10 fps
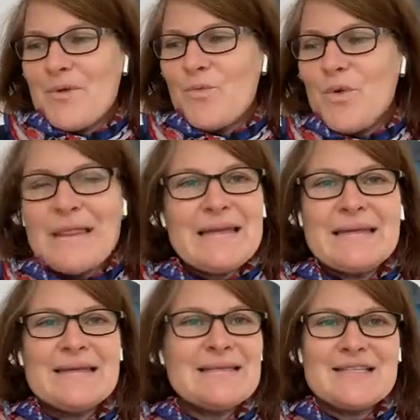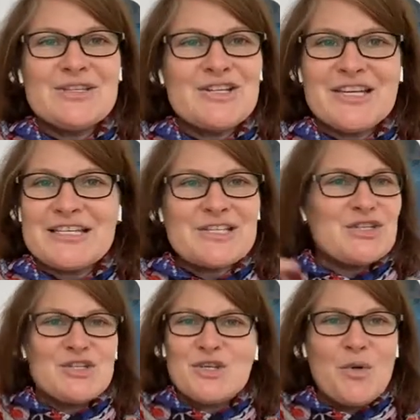willingness to just
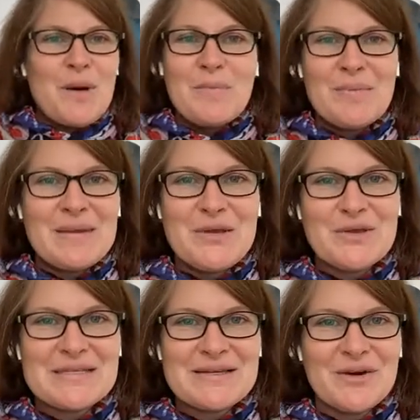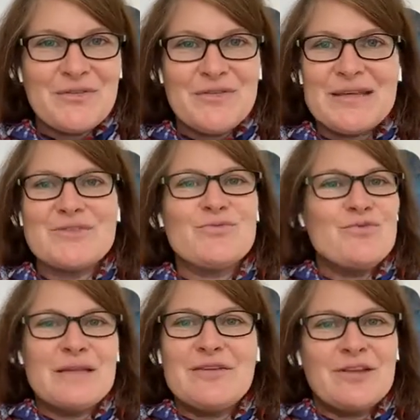show up and be herself is really,